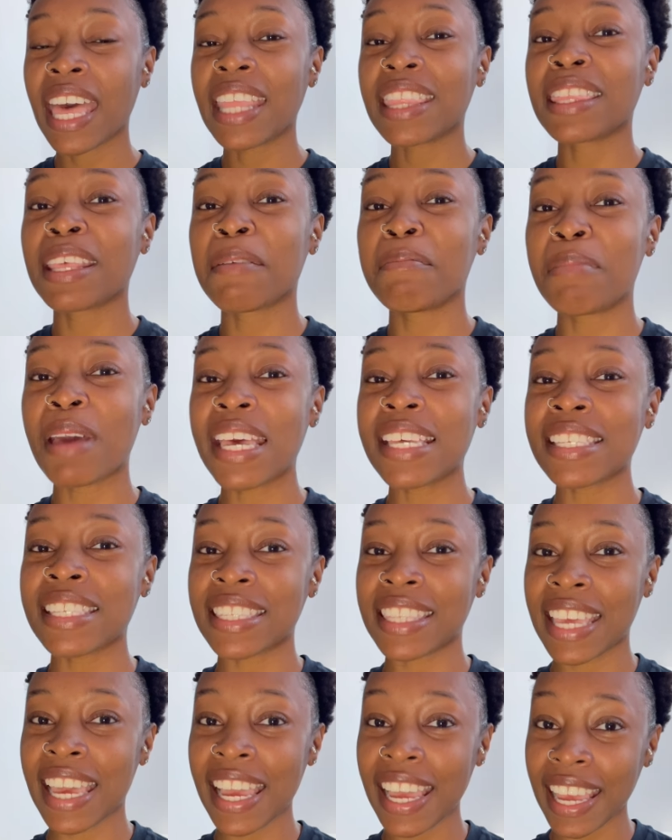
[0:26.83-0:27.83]
The
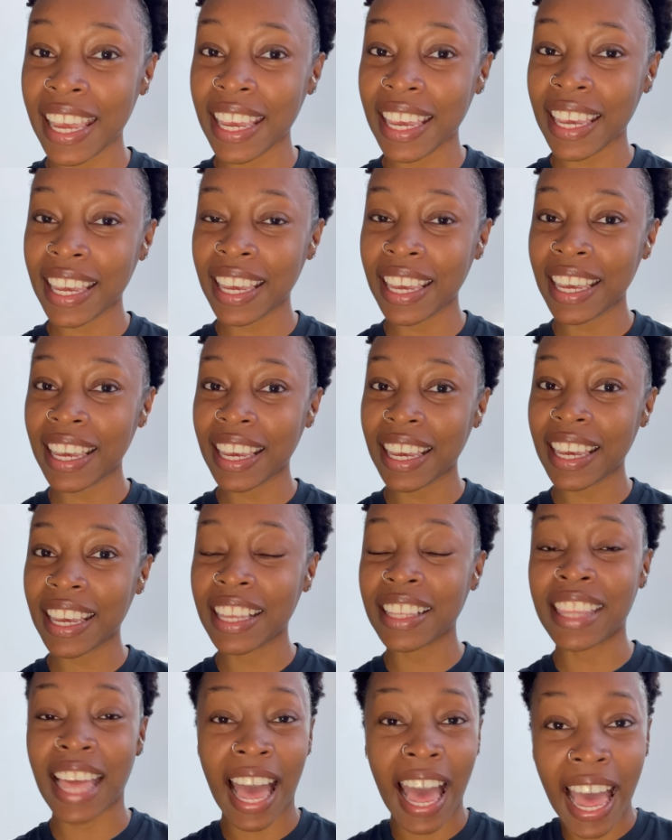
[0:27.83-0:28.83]
best thing,
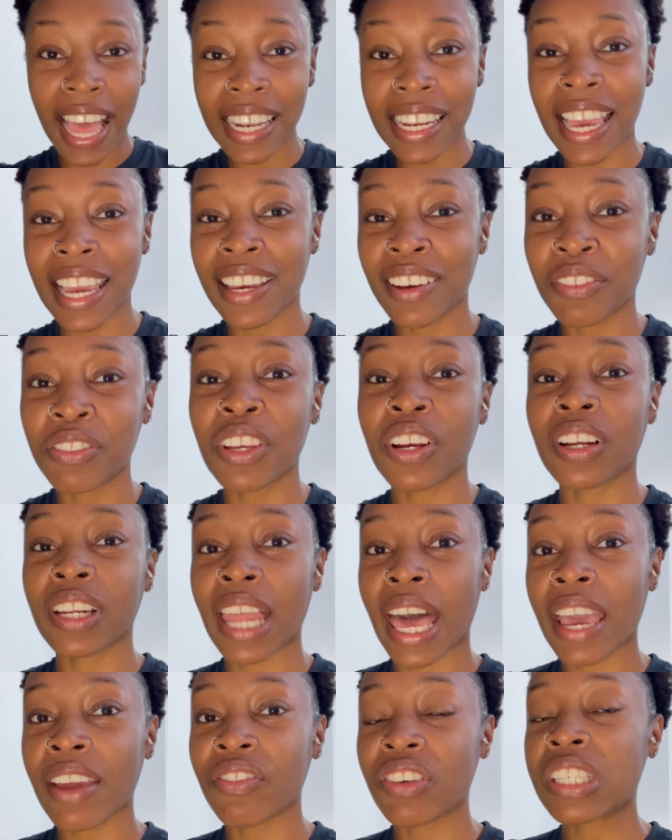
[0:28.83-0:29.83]
the highlight of their
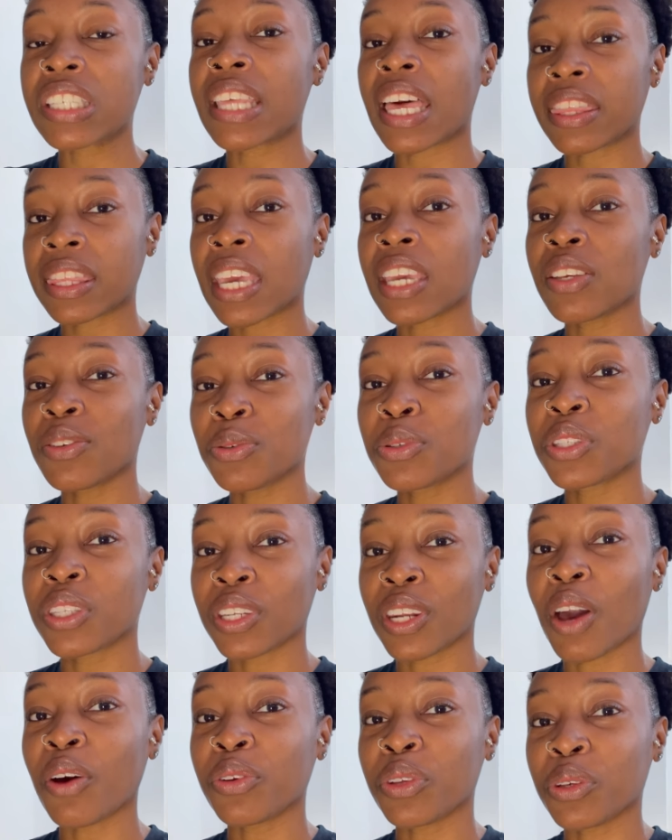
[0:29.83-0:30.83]
life is that they used to
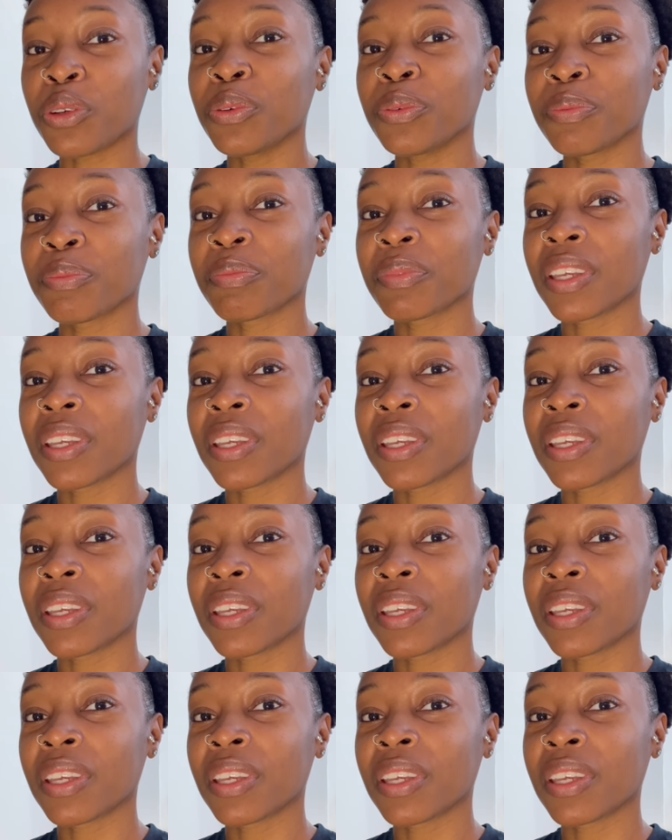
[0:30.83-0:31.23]
know you.